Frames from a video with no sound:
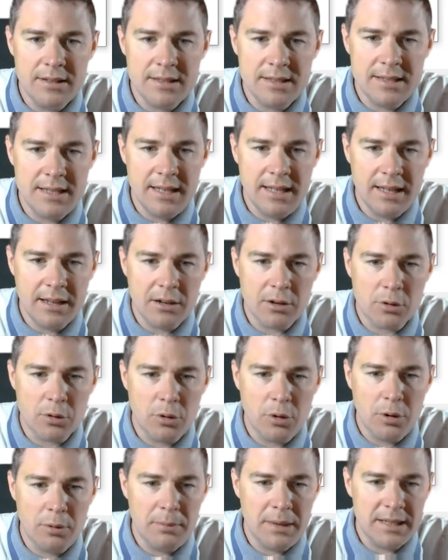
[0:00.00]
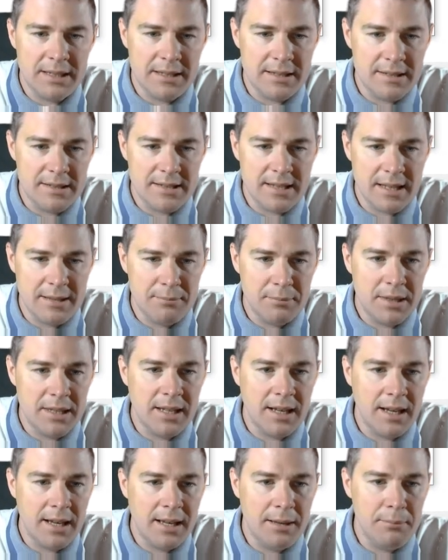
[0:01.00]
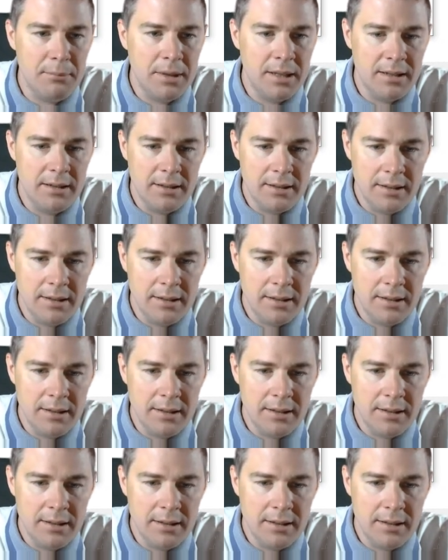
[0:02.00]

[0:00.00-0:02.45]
see Chrome at the same time.